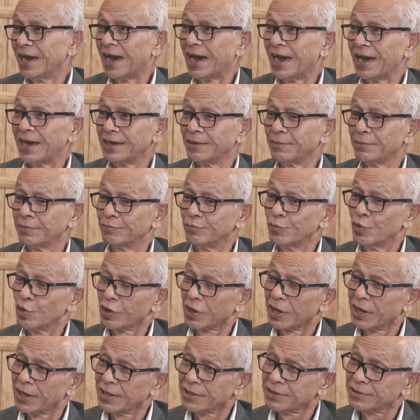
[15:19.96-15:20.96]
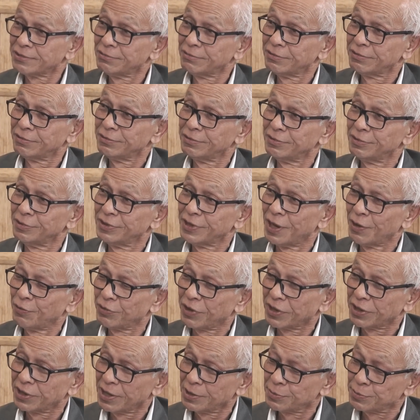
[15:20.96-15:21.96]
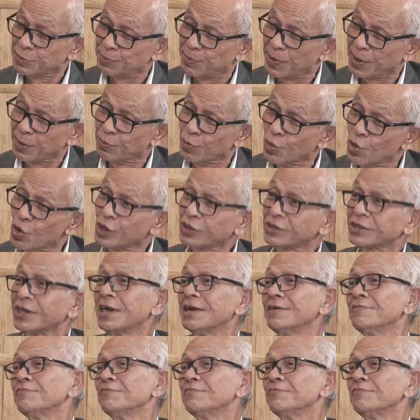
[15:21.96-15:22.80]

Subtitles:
And more or less, you can spend more time